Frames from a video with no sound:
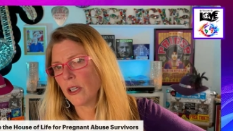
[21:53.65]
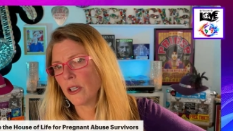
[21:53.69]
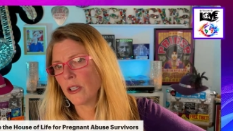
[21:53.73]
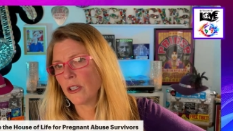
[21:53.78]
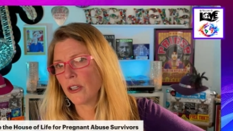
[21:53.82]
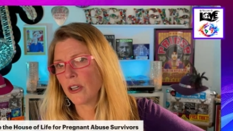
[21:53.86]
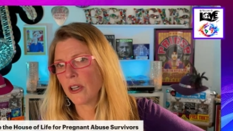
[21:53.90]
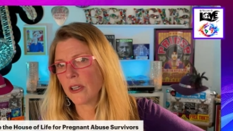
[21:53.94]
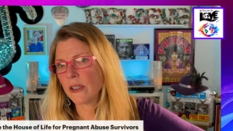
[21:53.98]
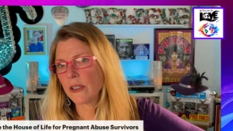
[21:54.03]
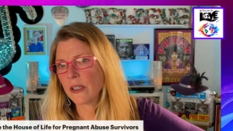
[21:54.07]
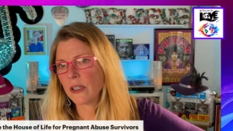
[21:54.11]

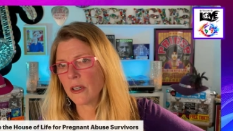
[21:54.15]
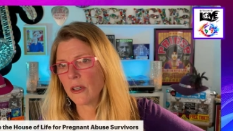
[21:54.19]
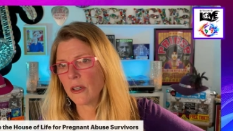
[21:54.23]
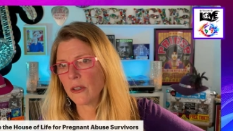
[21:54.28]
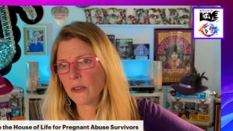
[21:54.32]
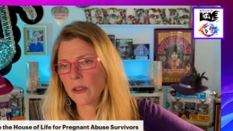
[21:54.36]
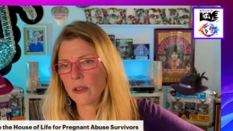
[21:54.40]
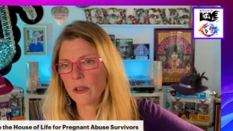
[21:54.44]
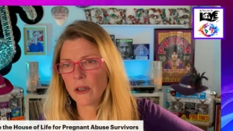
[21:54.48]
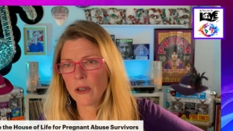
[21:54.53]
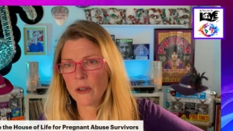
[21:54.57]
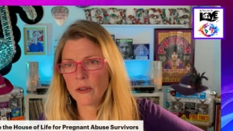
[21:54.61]
You guys can
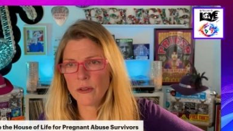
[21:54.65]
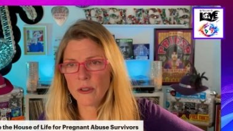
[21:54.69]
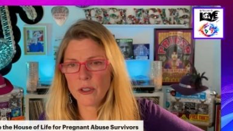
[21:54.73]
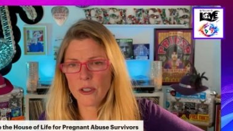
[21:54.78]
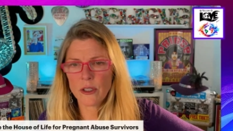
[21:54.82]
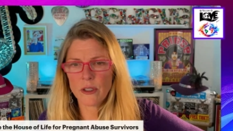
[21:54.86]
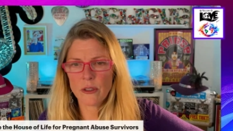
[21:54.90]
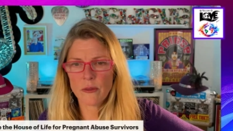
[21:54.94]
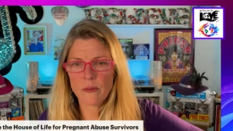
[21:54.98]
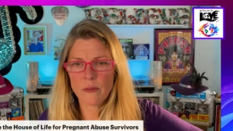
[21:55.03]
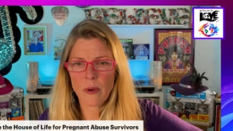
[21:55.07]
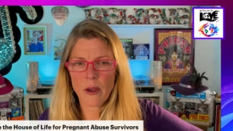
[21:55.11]
also go
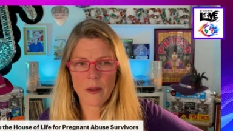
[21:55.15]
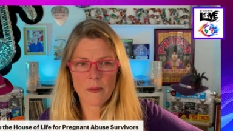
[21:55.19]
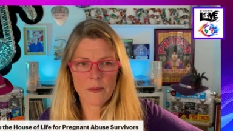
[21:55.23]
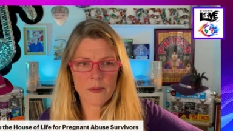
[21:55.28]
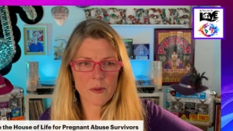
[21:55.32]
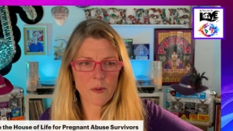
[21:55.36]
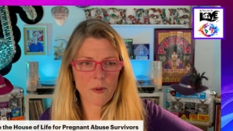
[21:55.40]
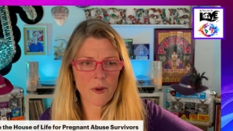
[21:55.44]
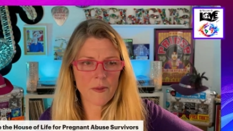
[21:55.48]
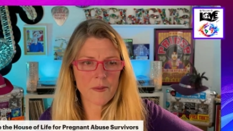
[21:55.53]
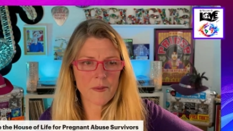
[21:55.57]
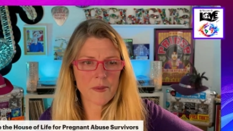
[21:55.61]
to Bob's
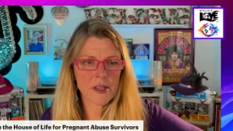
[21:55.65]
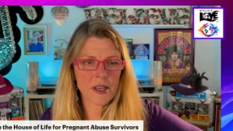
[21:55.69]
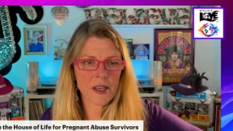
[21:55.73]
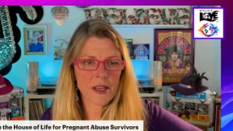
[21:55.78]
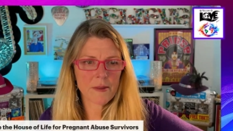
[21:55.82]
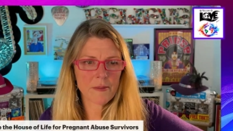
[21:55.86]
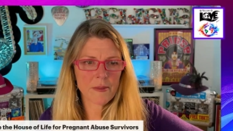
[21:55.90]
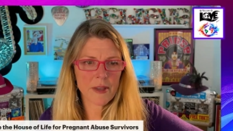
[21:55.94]
website,